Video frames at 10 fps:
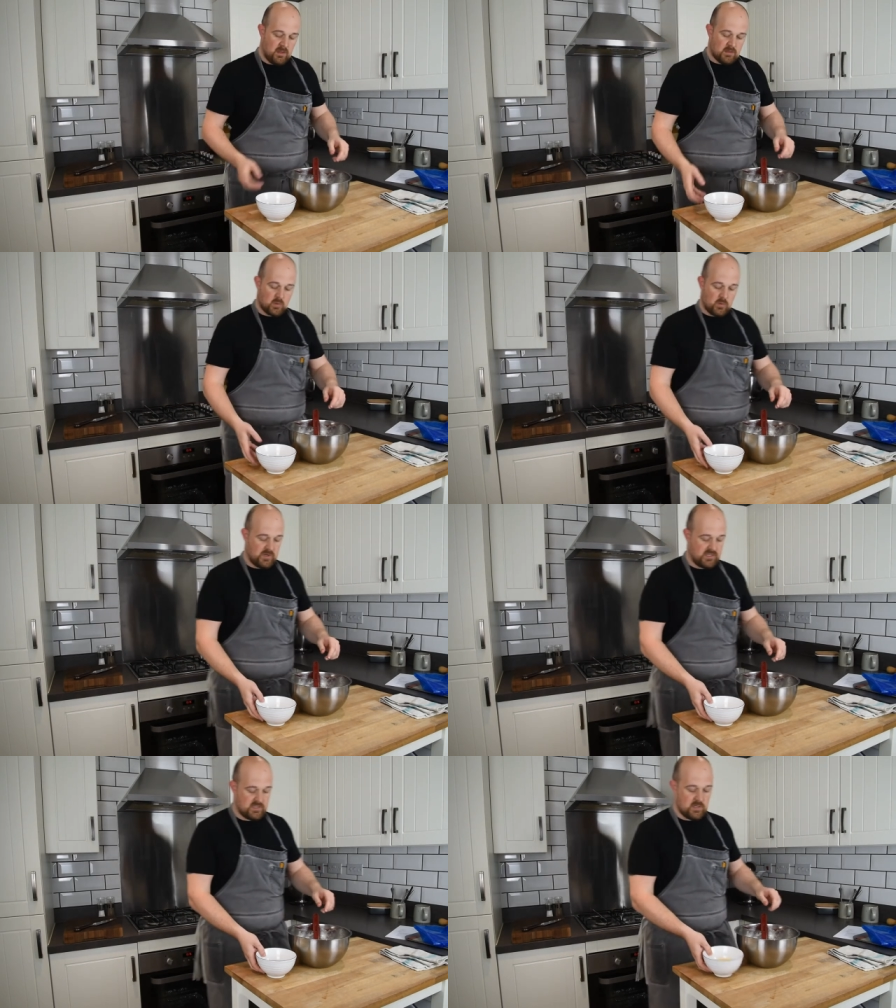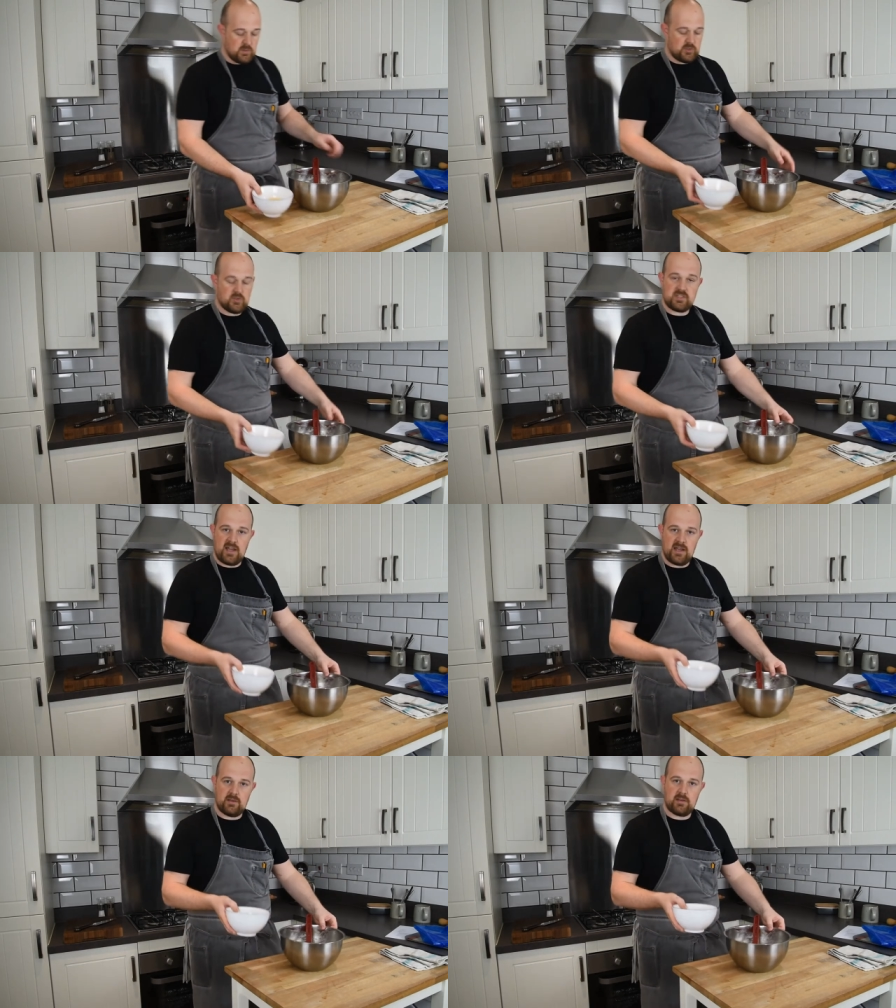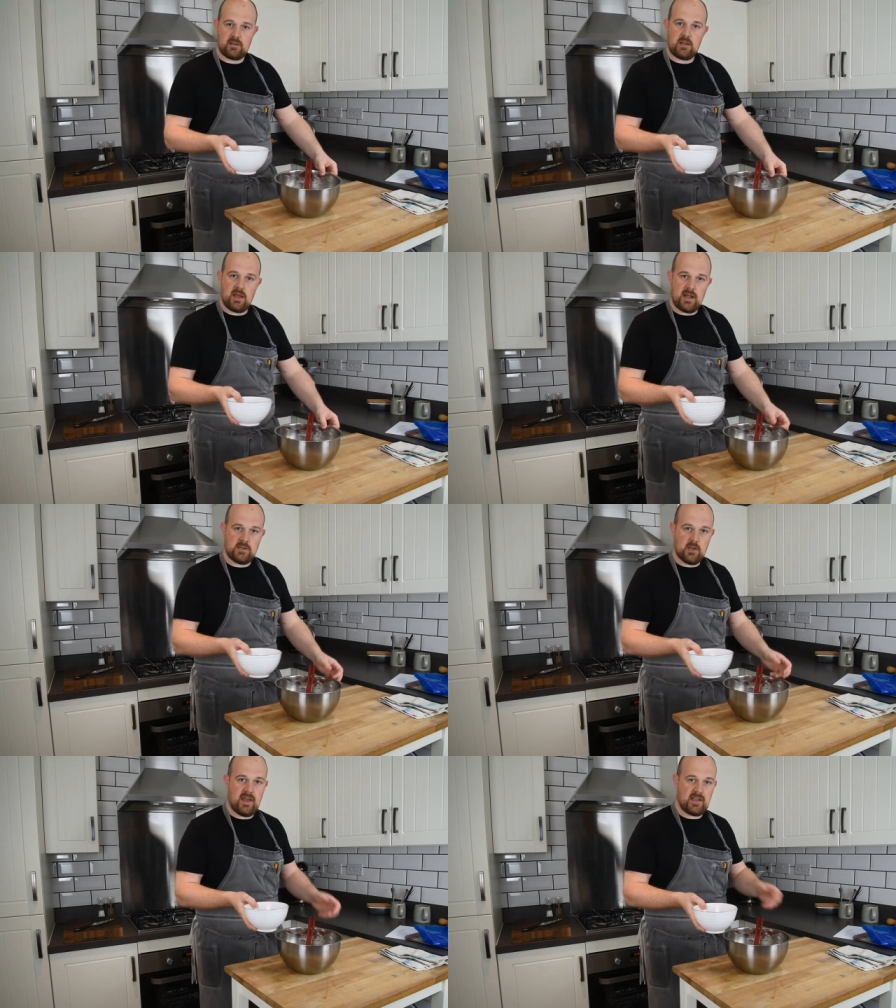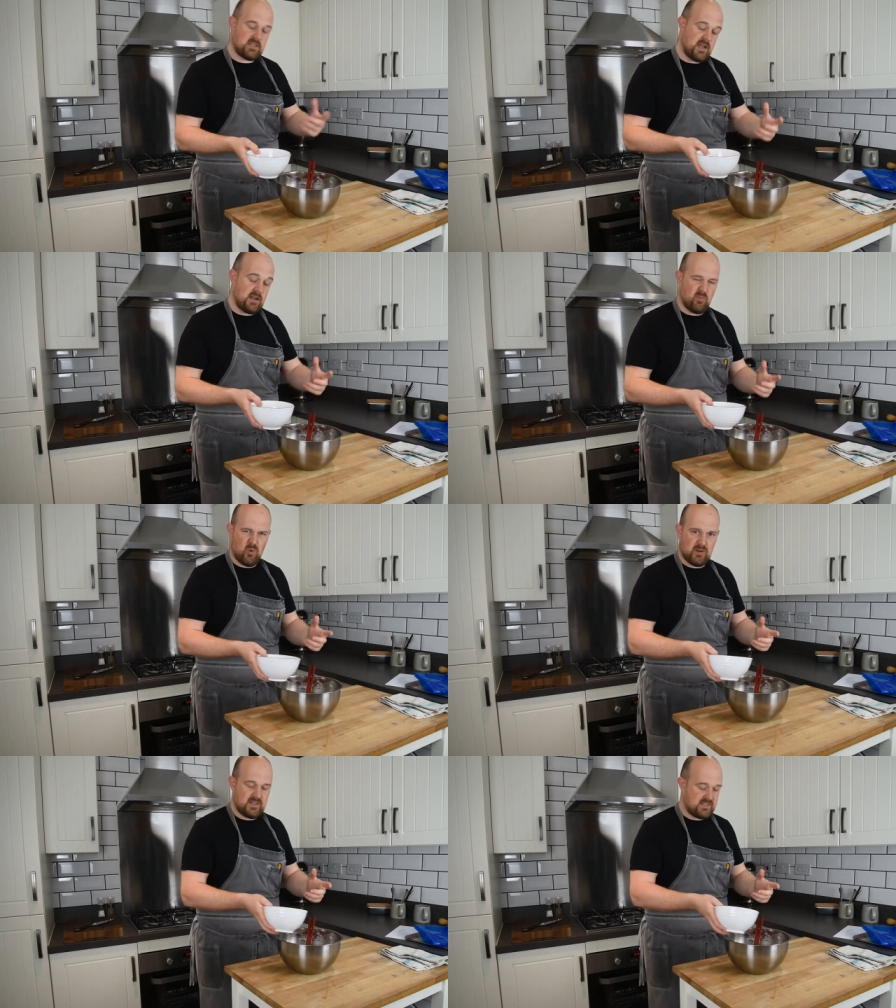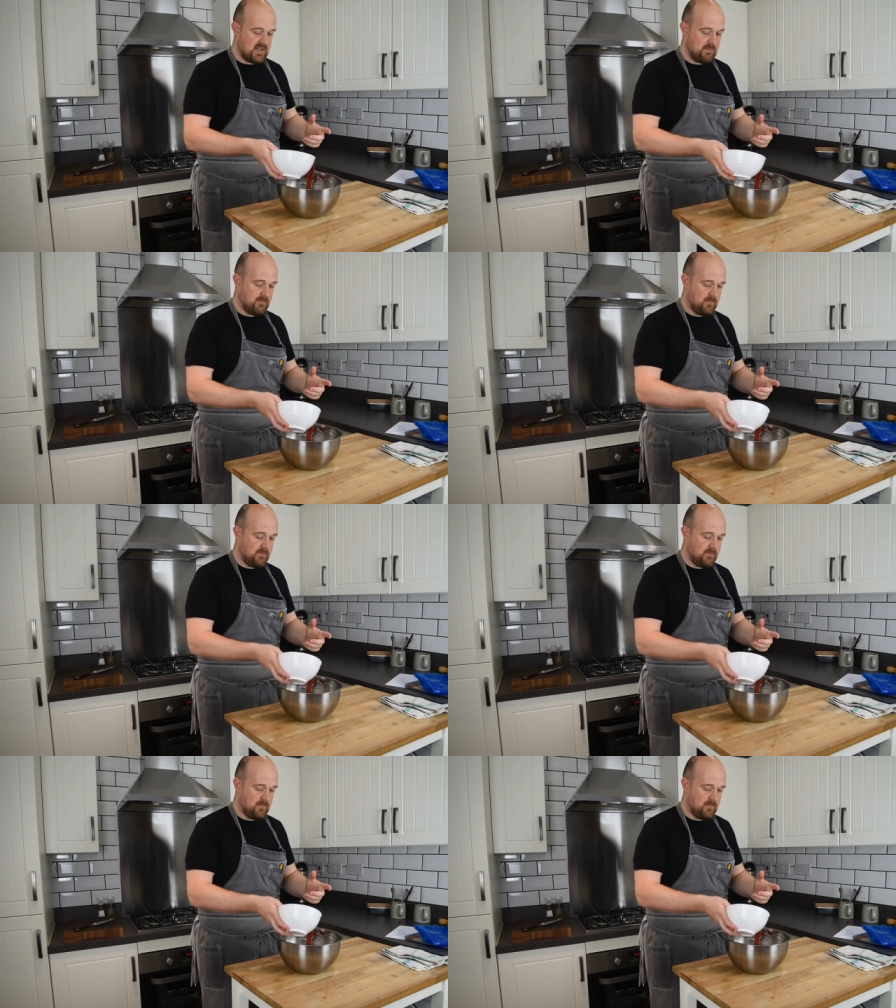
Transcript: So what we need to do is just add, add your eggs kind of one at a time.